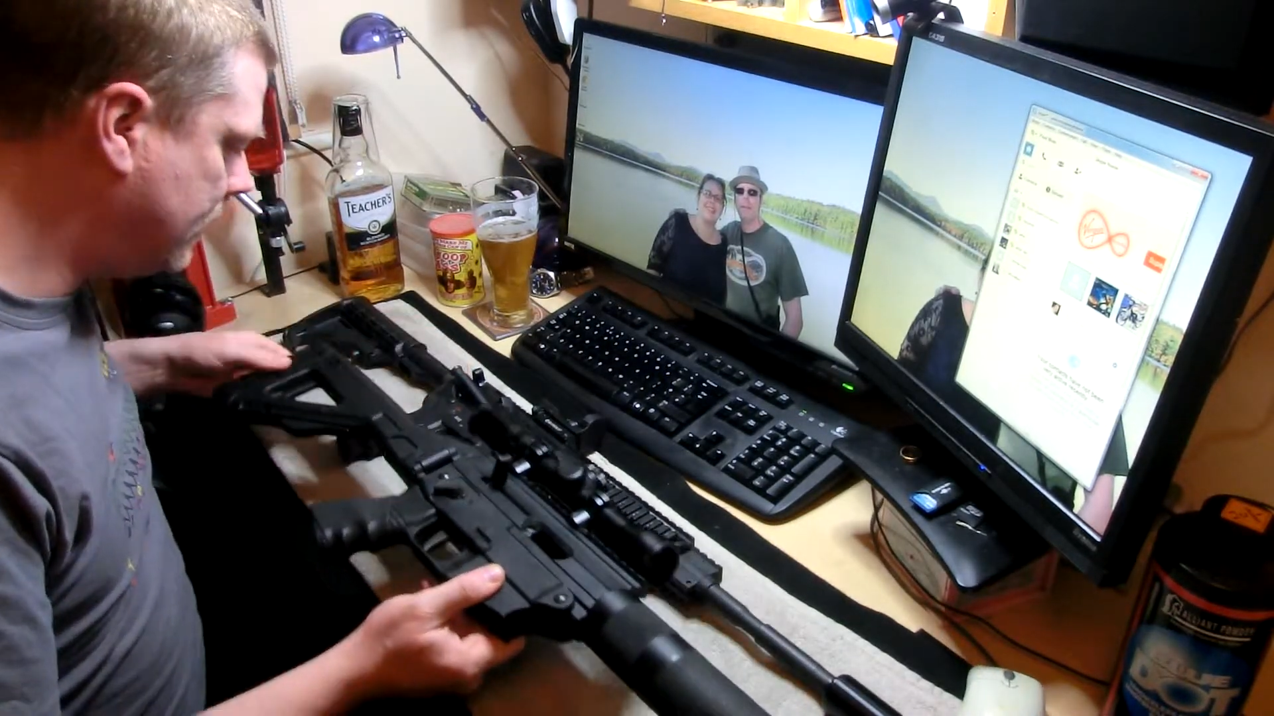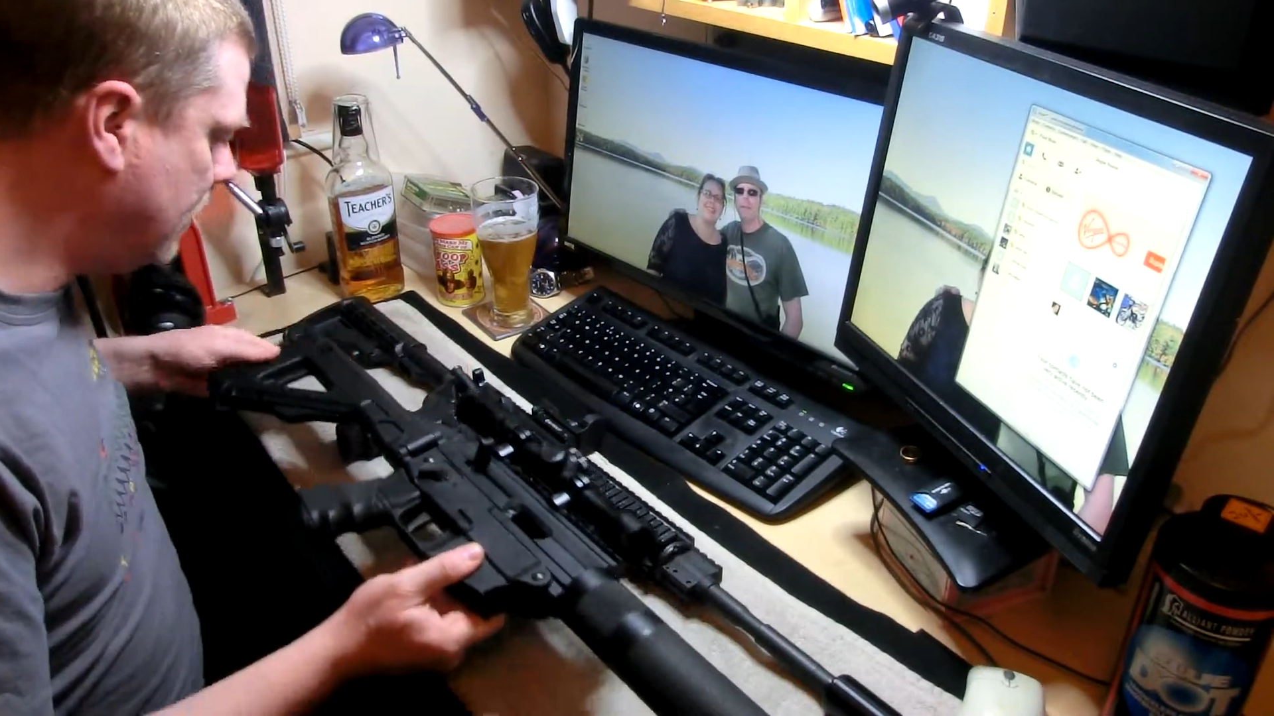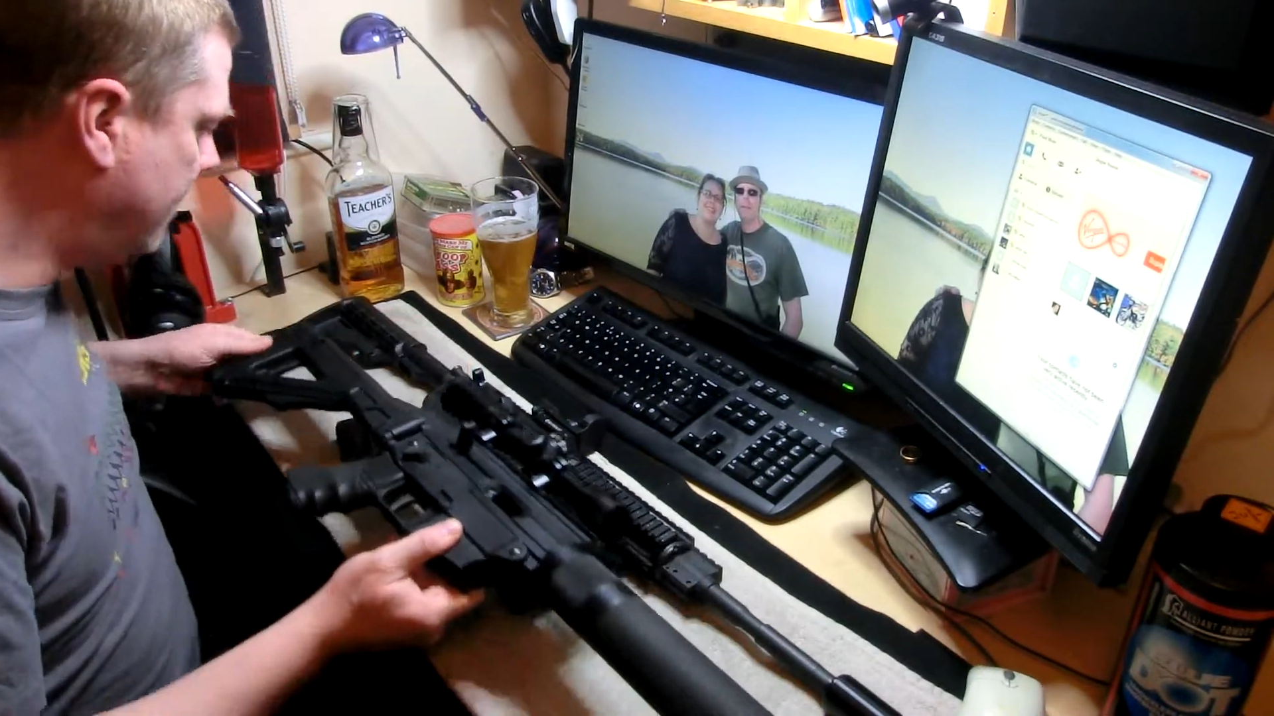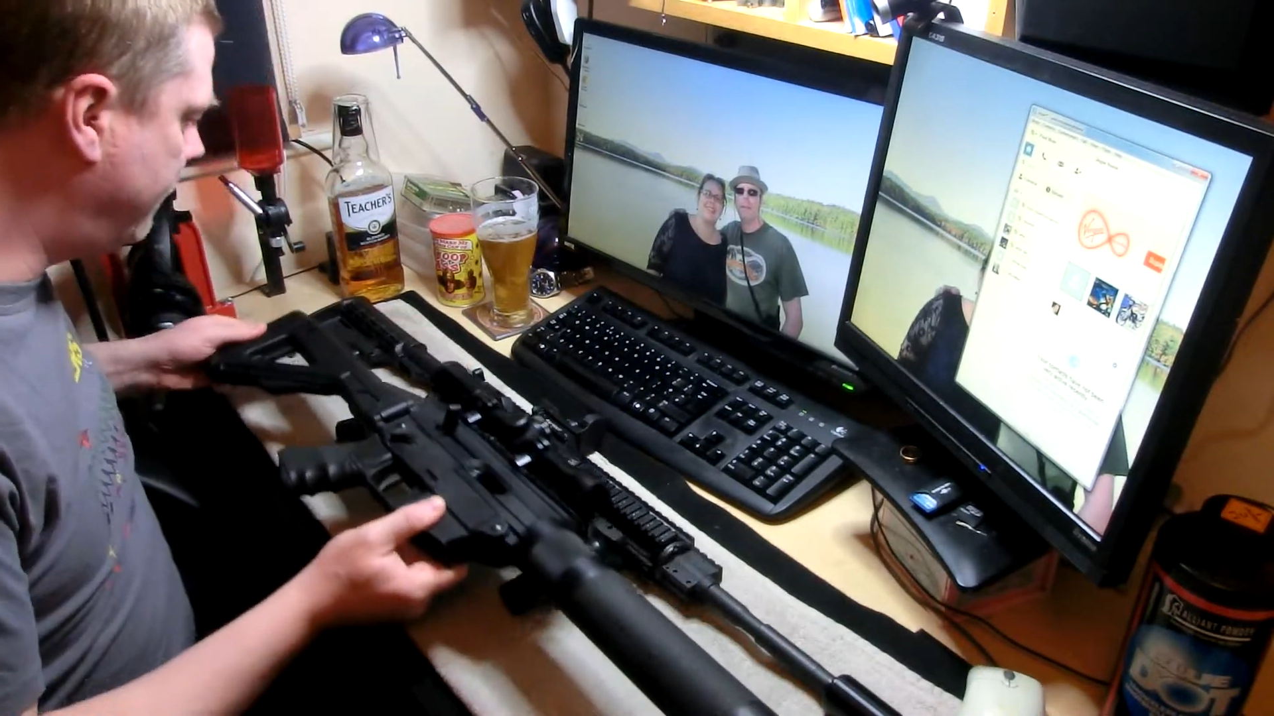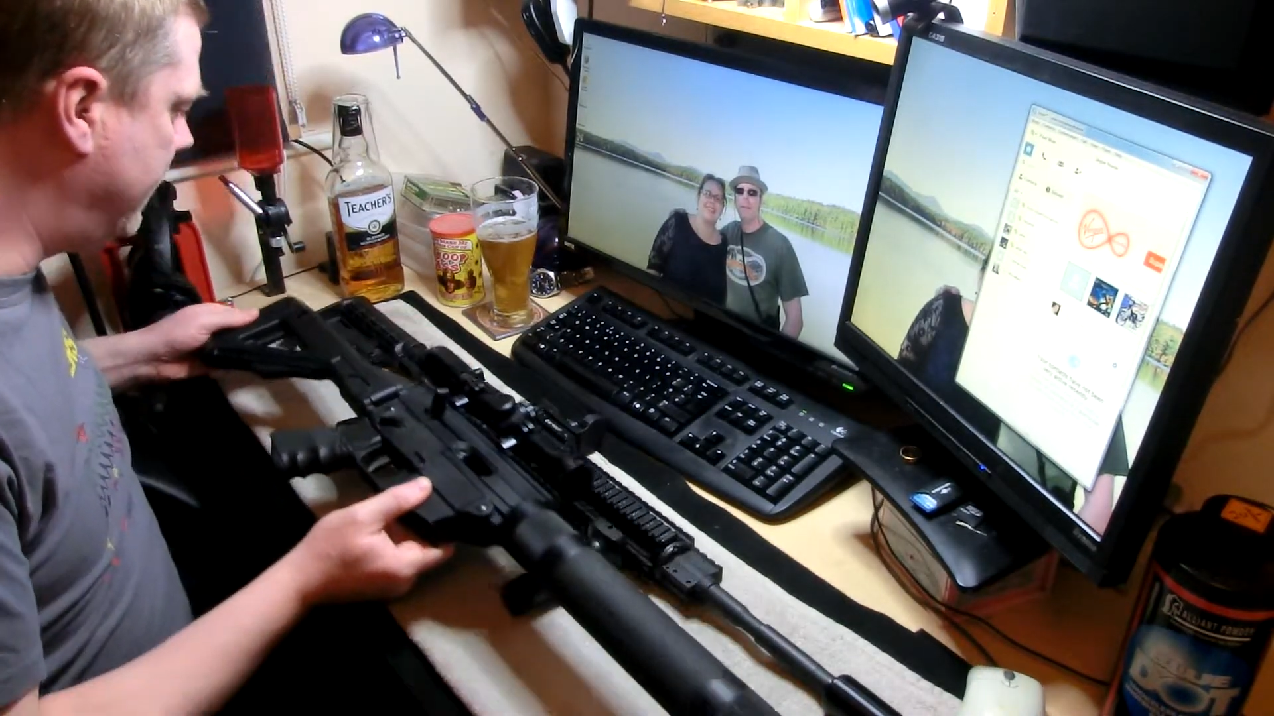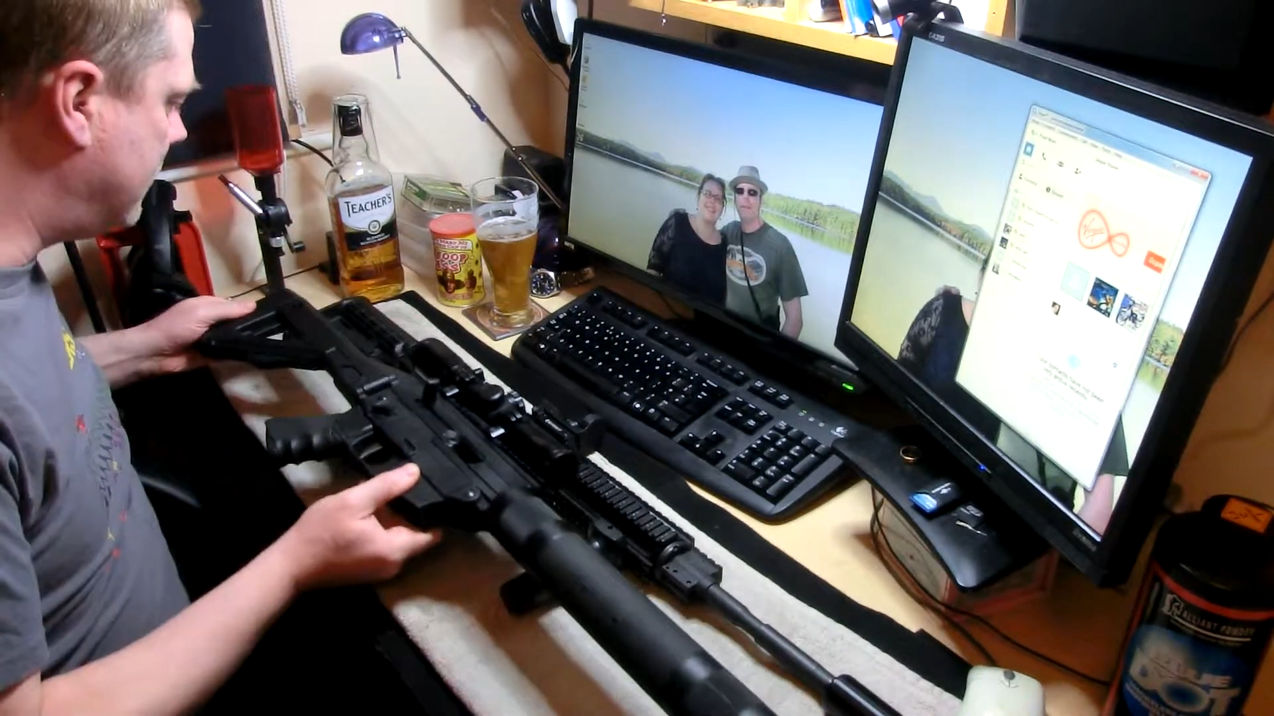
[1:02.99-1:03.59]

similar in